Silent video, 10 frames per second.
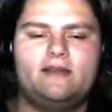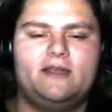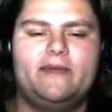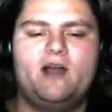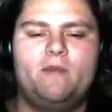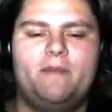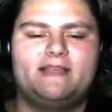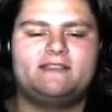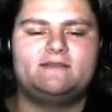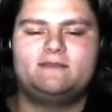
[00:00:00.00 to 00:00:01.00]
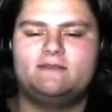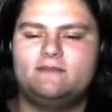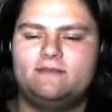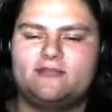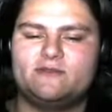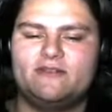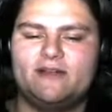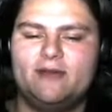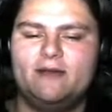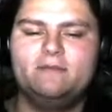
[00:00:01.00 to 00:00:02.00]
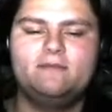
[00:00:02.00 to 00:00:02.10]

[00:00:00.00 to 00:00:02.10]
here we go. Best drift coming up.